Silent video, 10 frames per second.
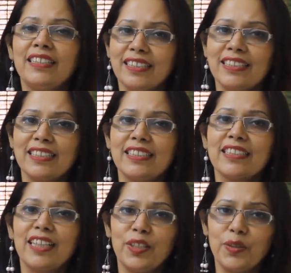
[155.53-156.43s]
This is
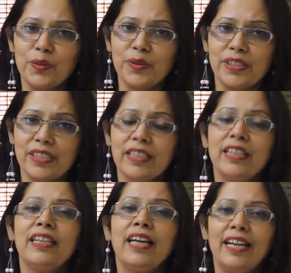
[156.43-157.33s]
Gandusha.
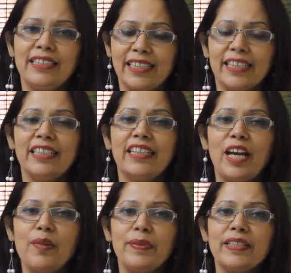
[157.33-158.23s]
And second
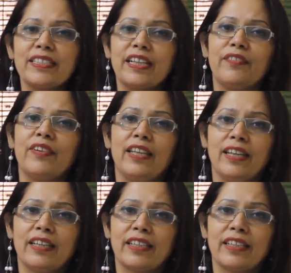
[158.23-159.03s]
type is Kapha.